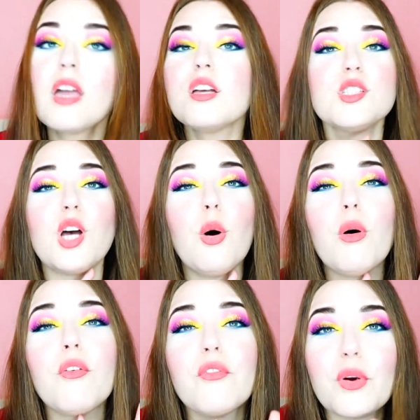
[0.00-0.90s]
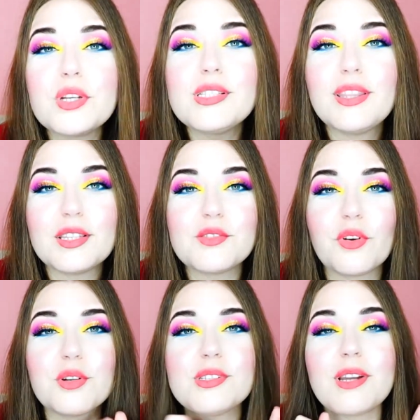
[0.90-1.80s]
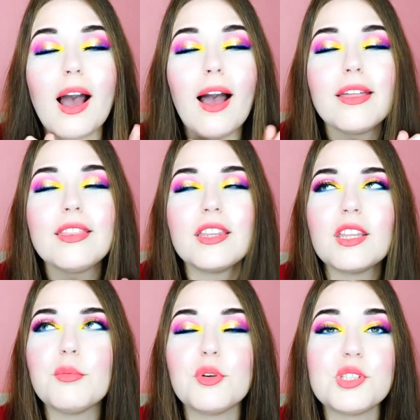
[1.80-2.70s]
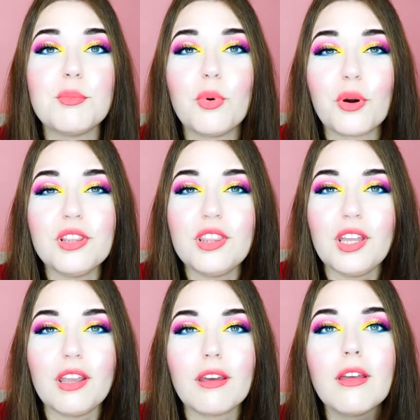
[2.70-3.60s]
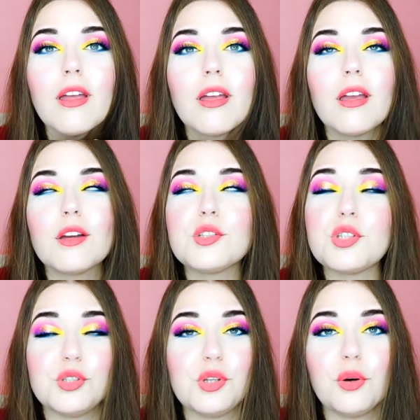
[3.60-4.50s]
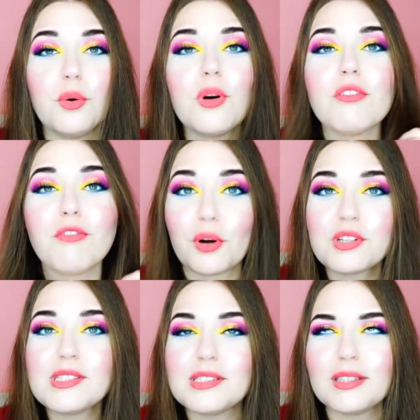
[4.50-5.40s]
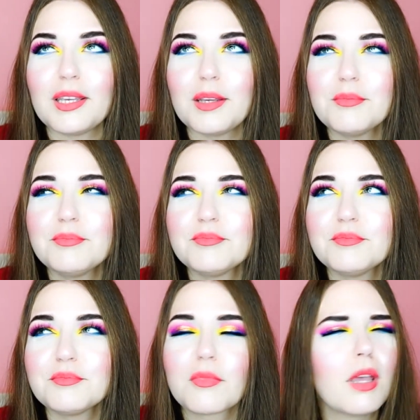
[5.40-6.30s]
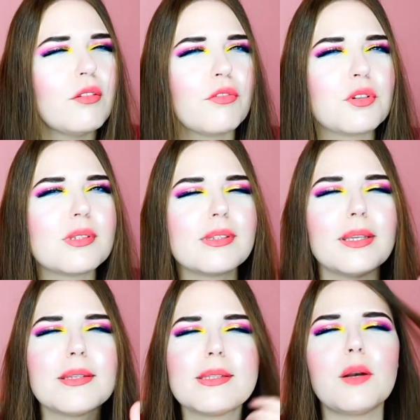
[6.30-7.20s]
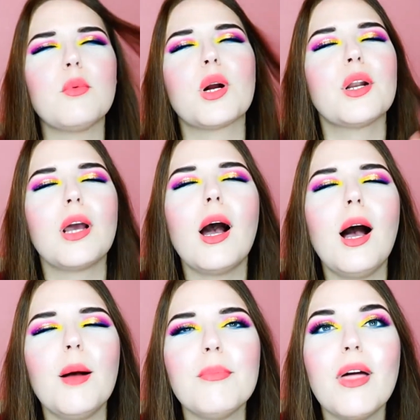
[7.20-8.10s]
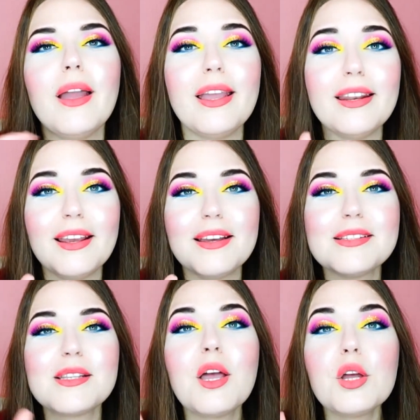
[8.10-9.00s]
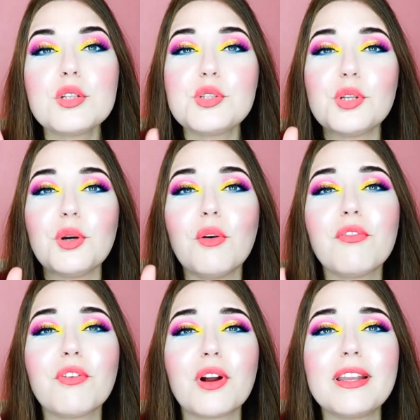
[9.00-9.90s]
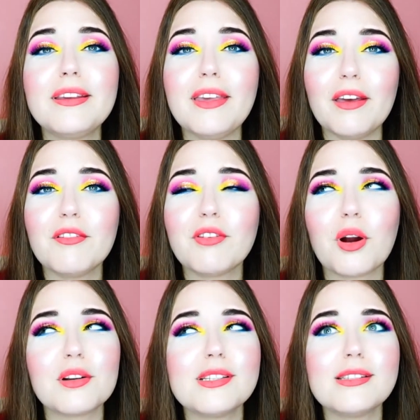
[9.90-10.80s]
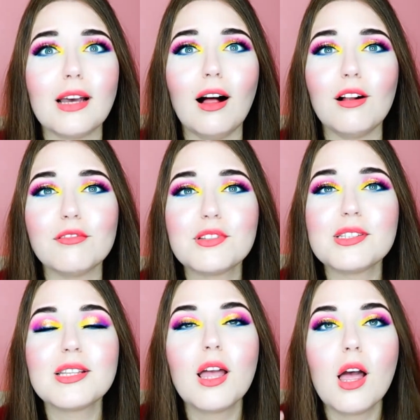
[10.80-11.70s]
So first things first, I think that the most important thing to do, firstly, is that a word? It is to forgive ourselves